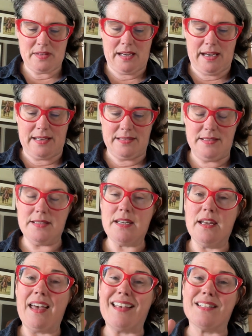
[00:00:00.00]
And
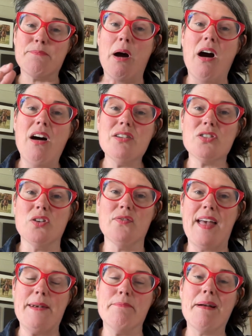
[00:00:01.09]
as part of
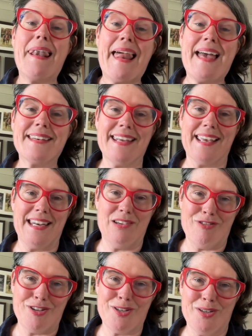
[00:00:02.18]
then planning any
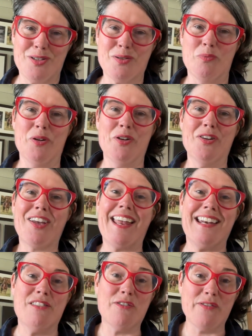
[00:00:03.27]
return to work,
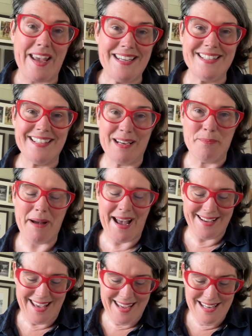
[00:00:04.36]
any phasing
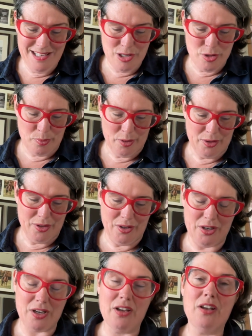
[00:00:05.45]
back into
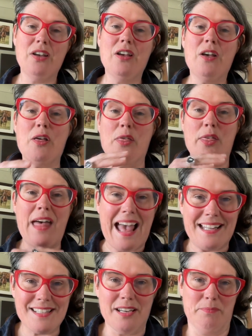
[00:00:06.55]
work,
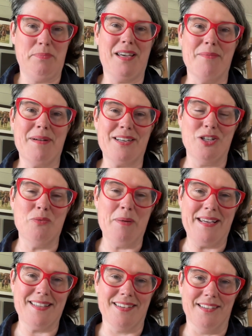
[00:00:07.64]
that can become our new
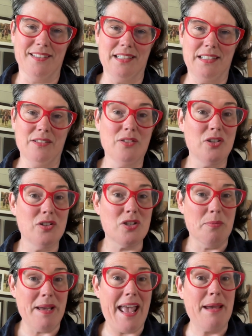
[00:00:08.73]
baseline
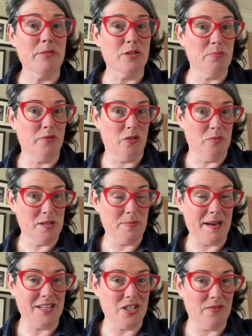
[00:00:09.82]
to be able to performance
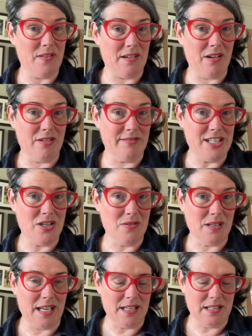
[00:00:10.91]
manage if there are issues
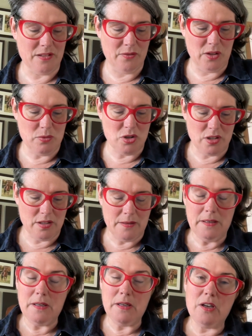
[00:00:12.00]
again in the future.
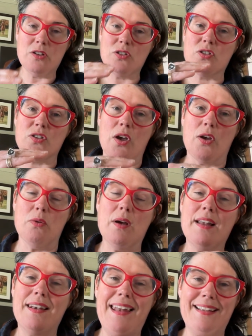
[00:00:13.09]
So
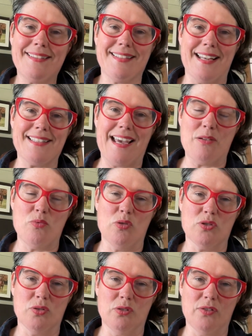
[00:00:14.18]
let's set out
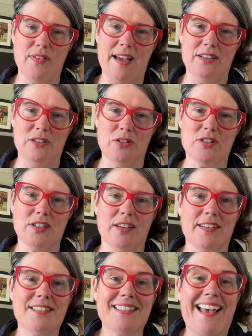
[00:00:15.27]
what all of that looks
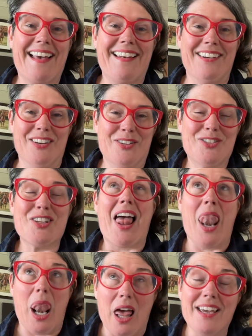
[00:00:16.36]
like.
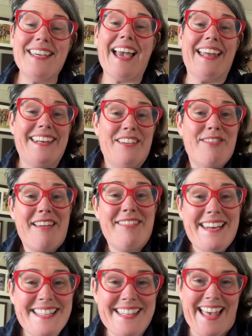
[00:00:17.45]
And if there
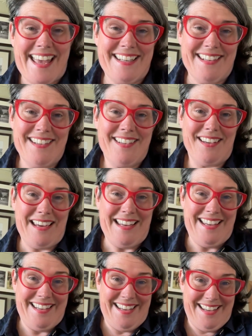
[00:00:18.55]
is then
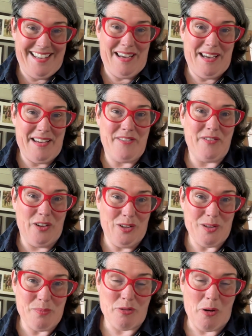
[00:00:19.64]
a
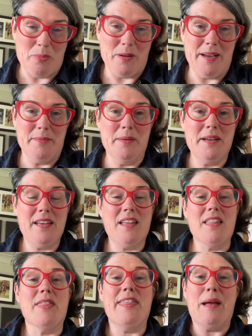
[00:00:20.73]
further problem,
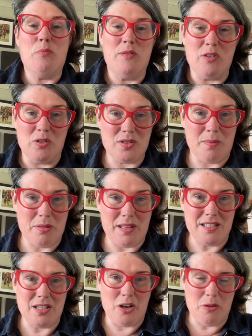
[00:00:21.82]
then we've got
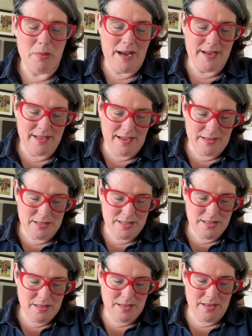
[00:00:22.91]
something to go back and